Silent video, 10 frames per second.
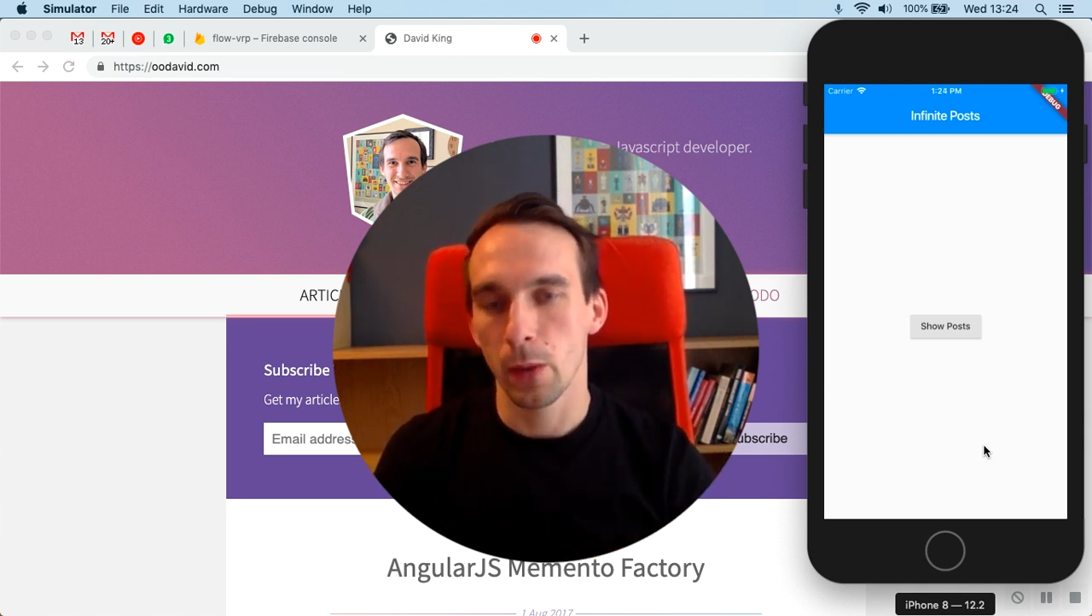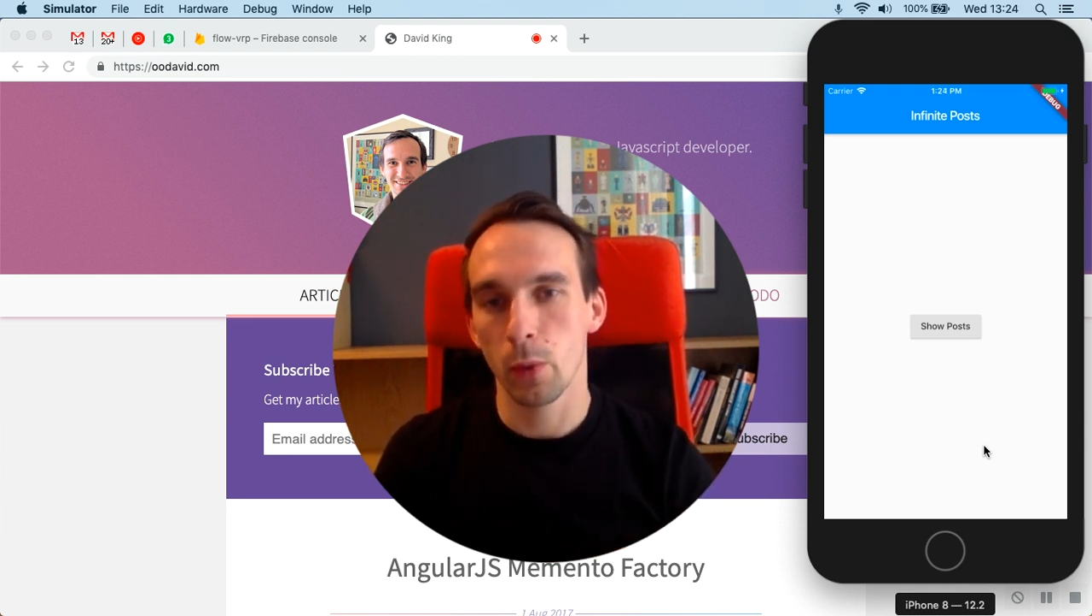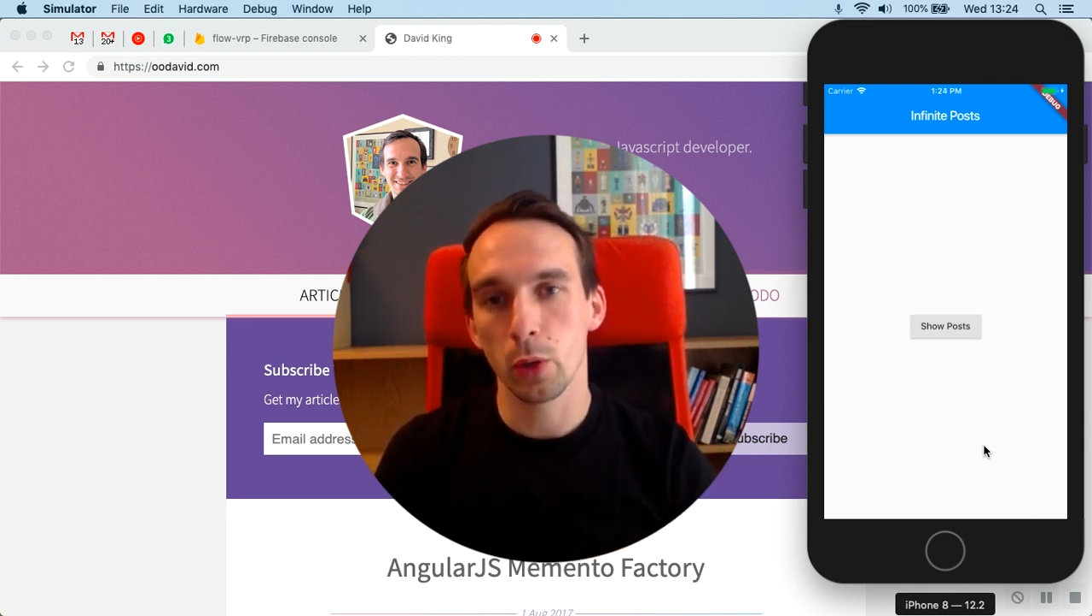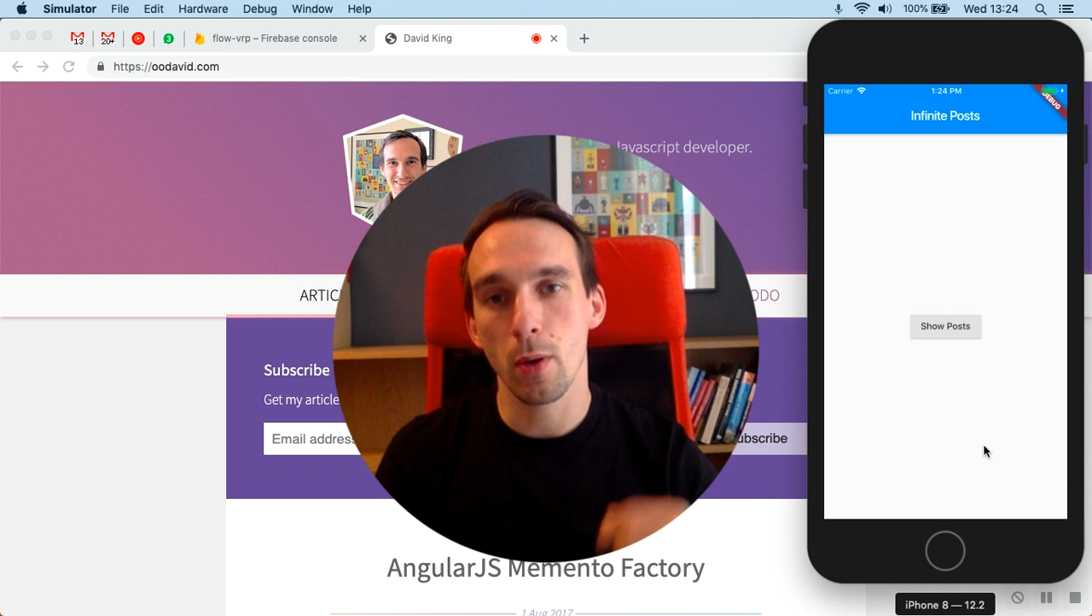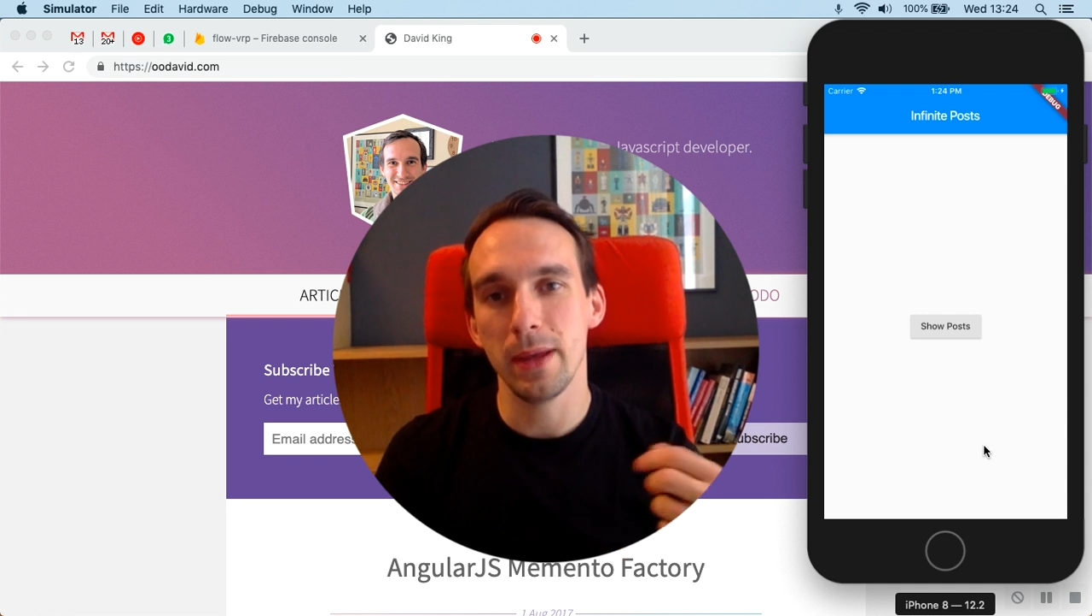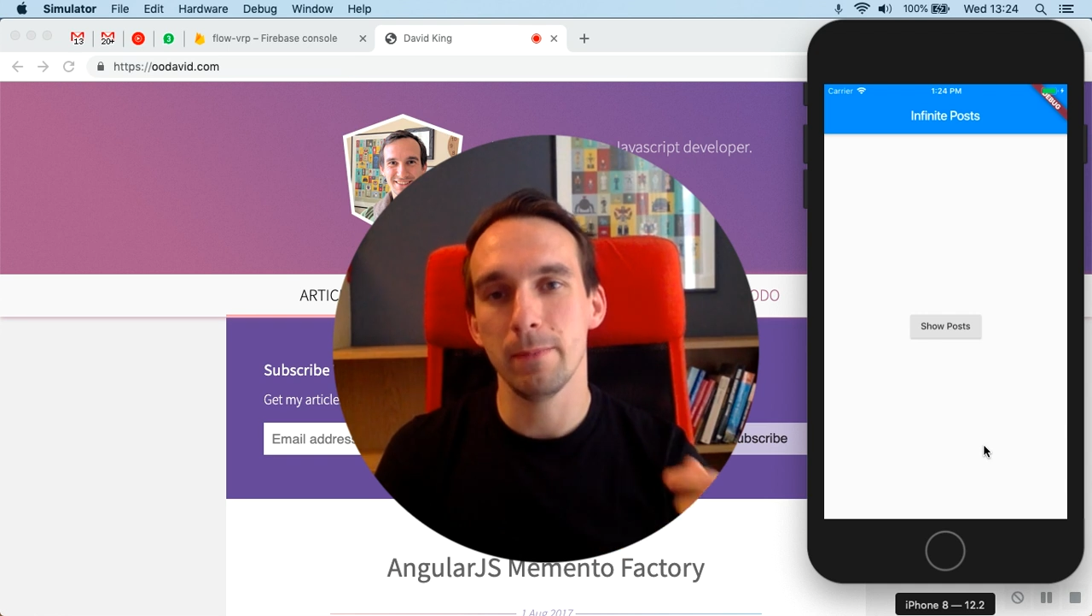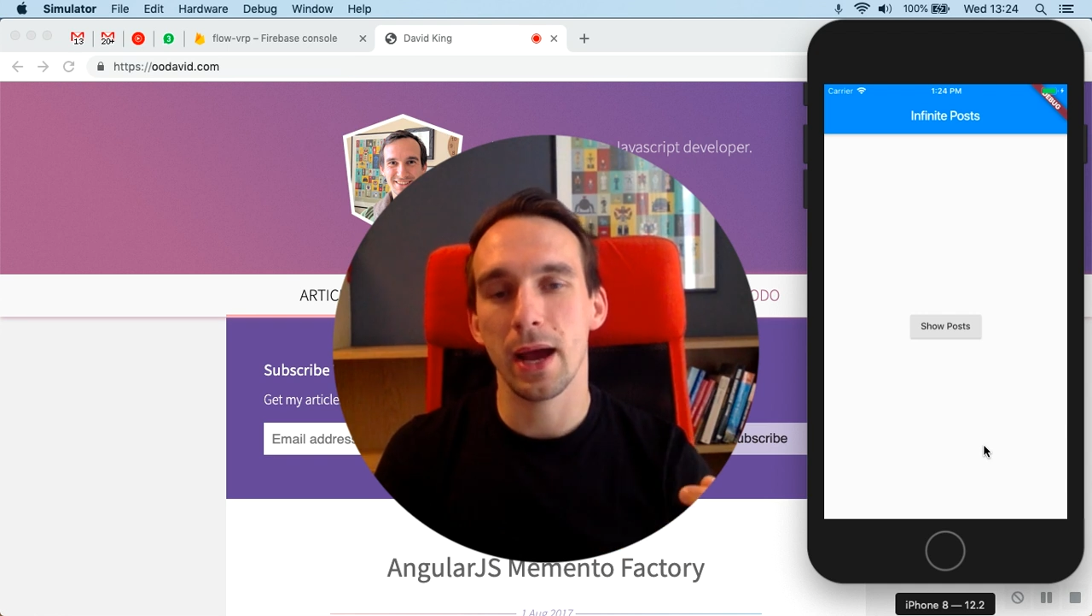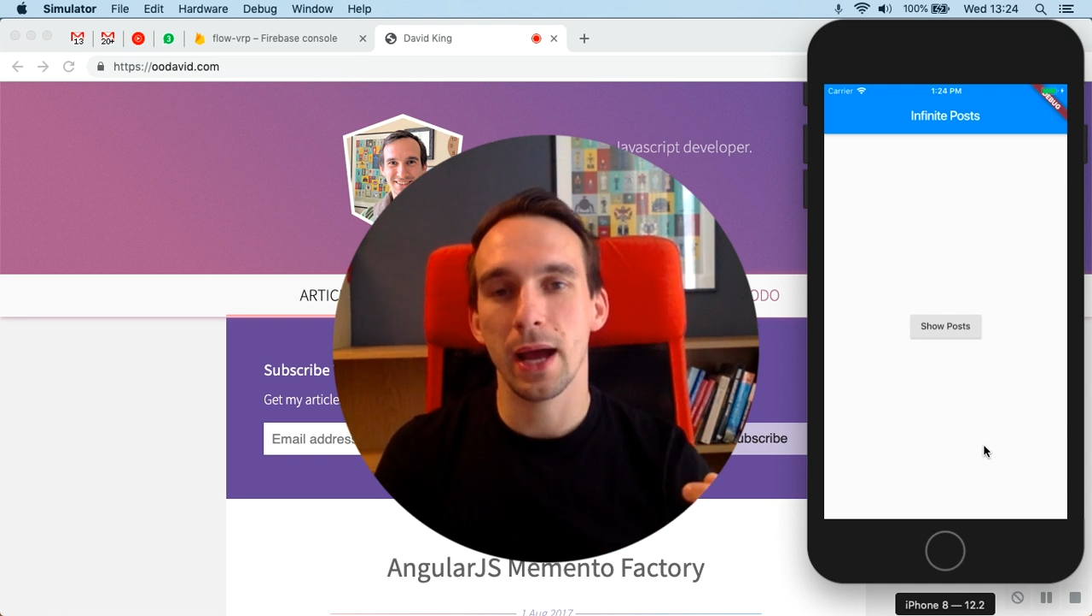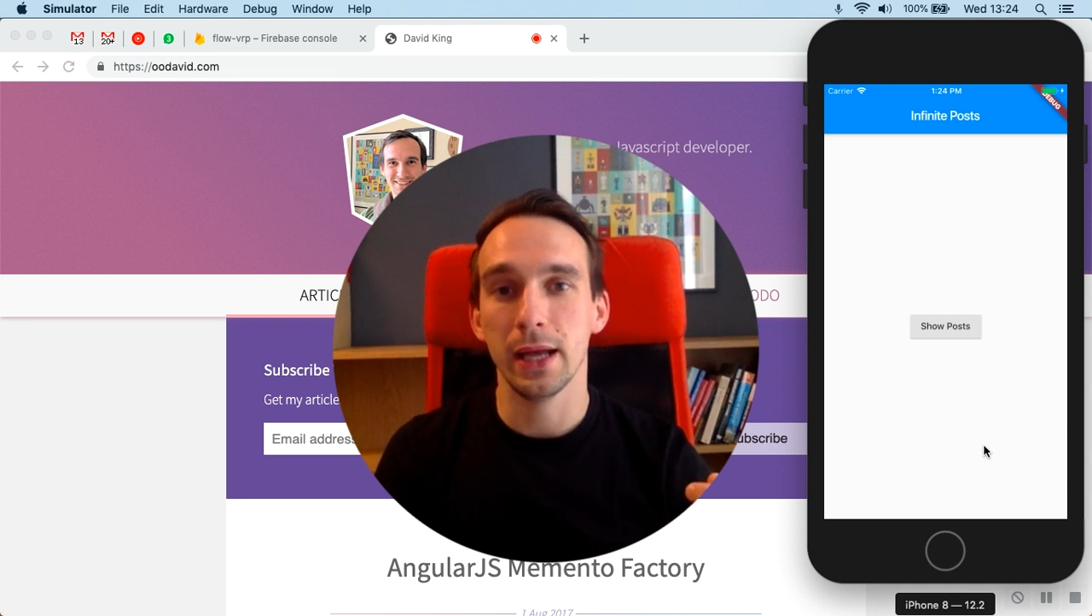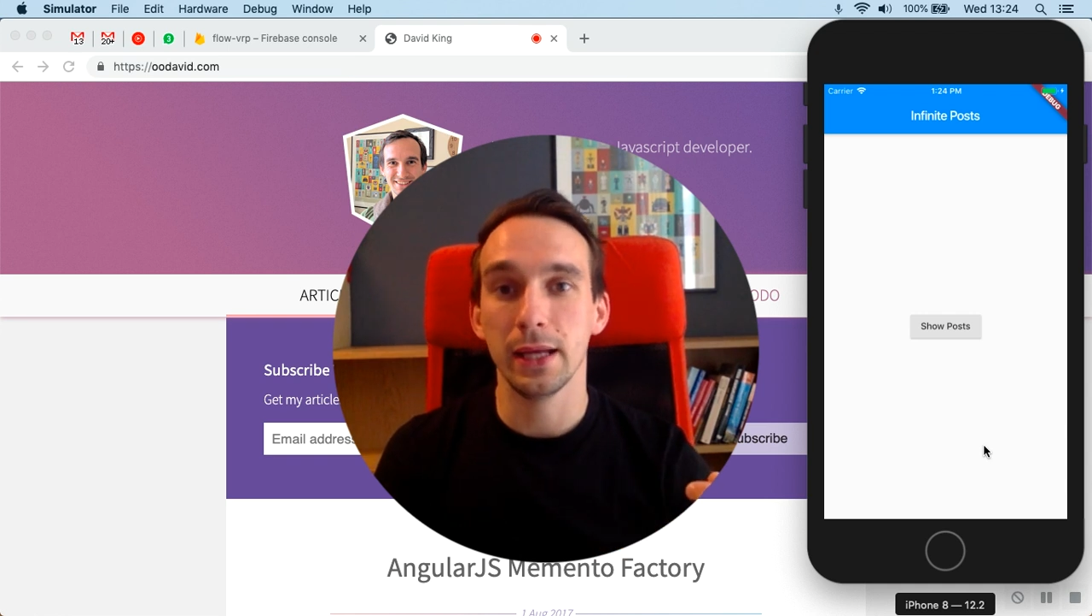And what do I
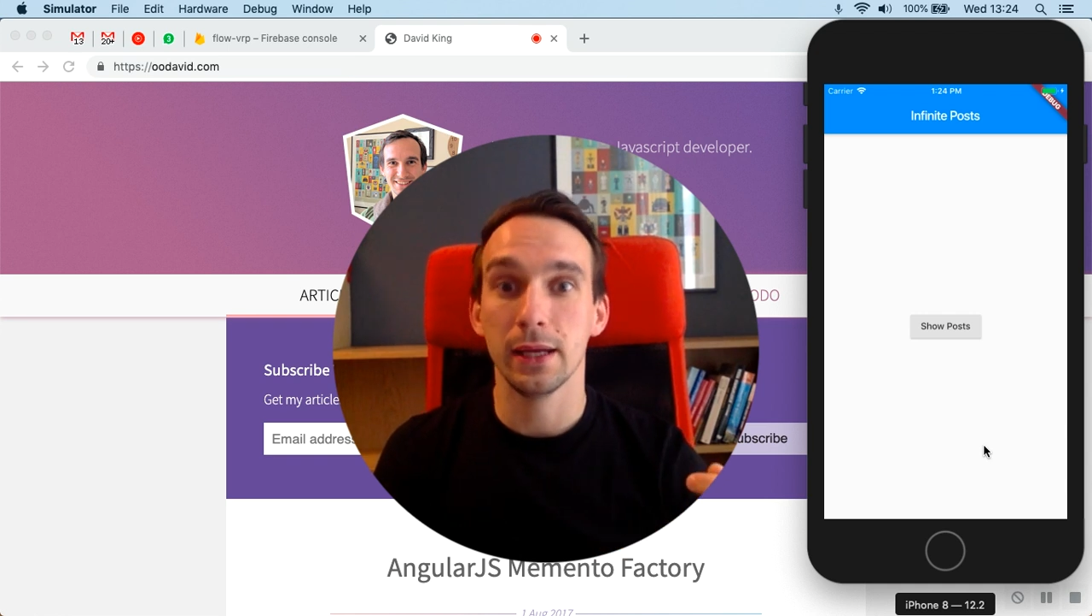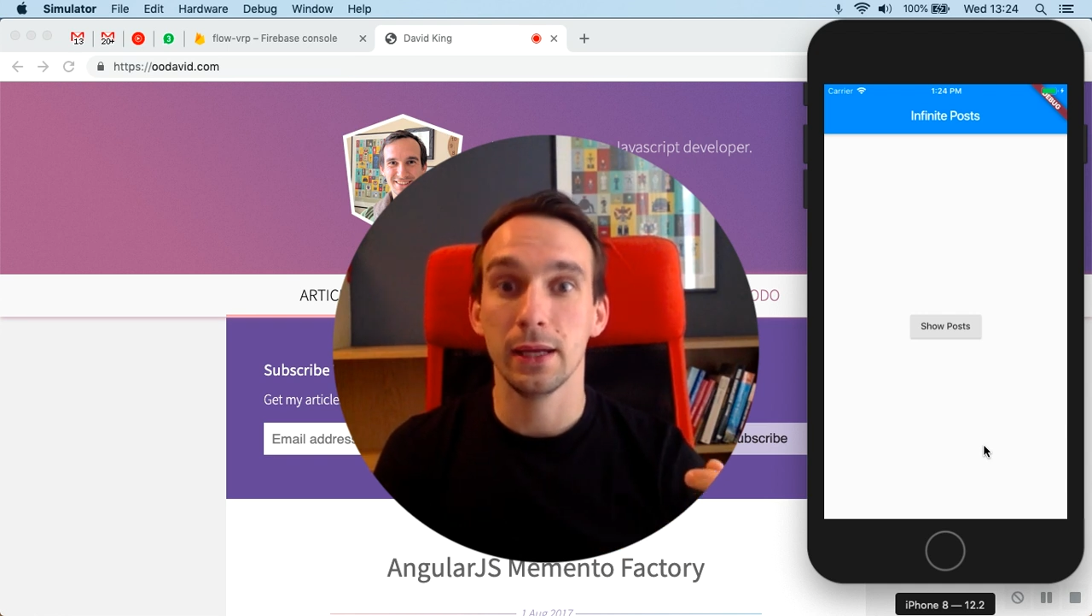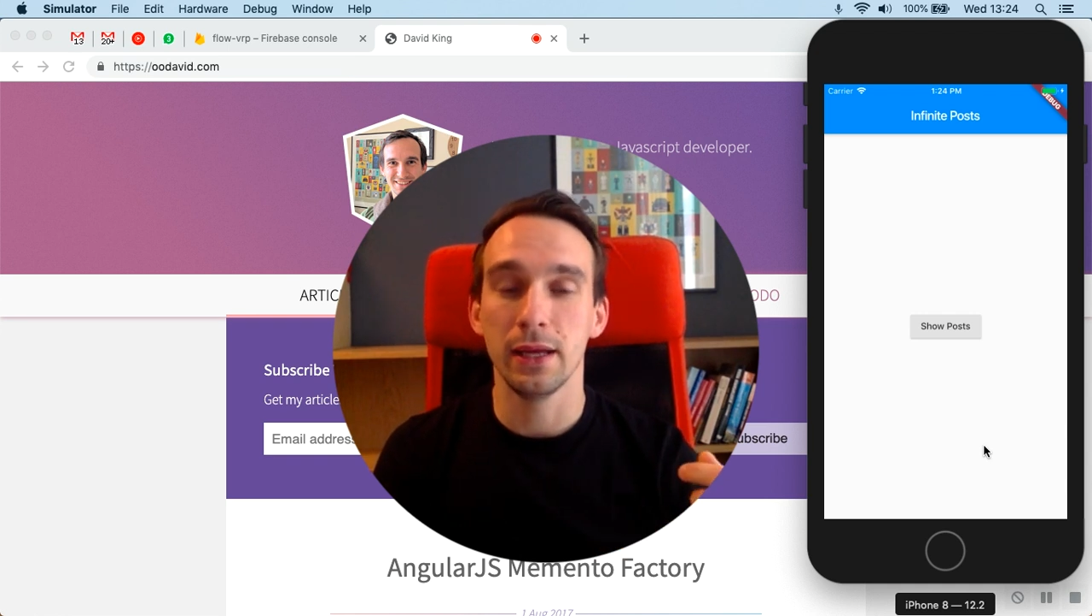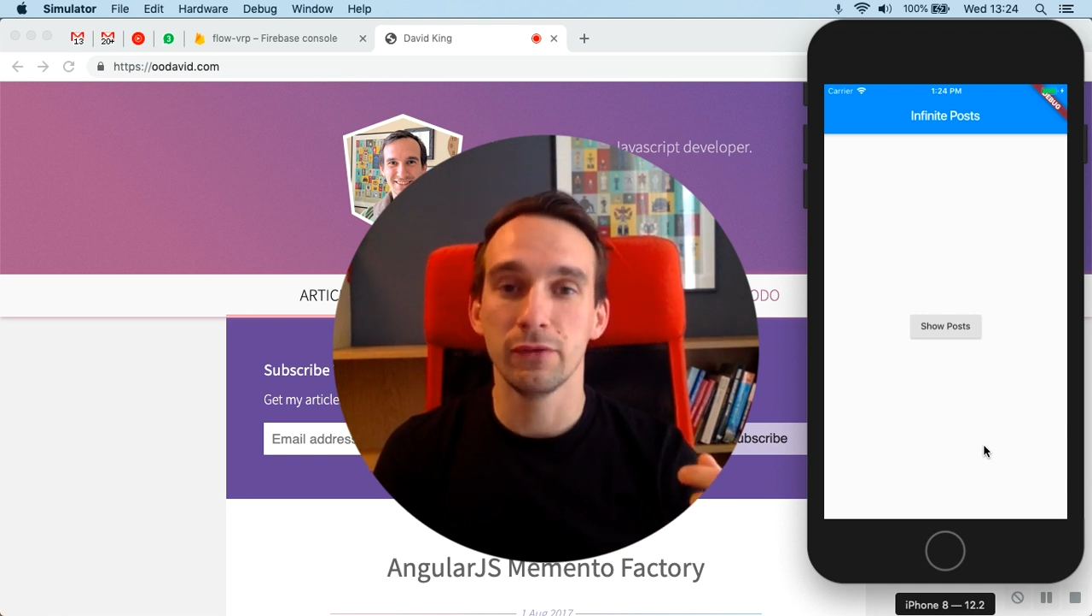mean by